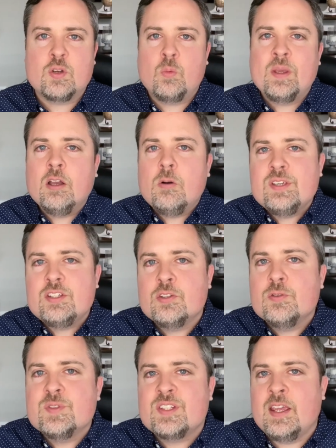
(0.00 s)
we always
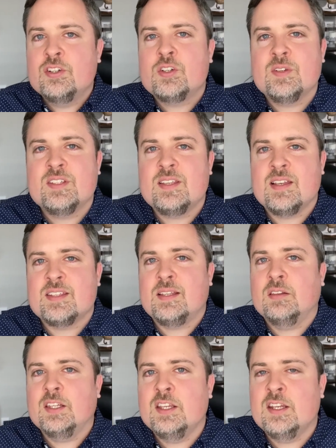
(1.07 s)
used interests as a
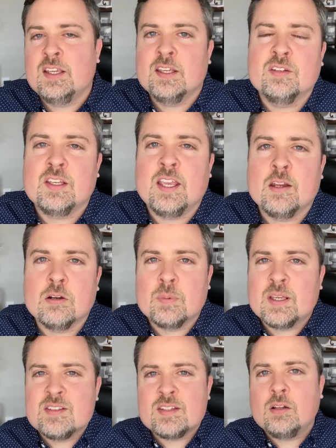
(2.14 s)
leading indicator because,